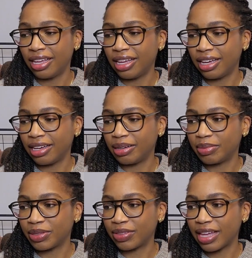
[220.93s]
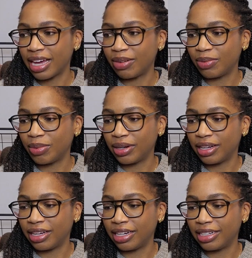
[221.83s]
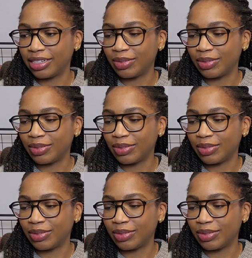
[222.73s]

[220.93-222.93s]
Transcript: So that one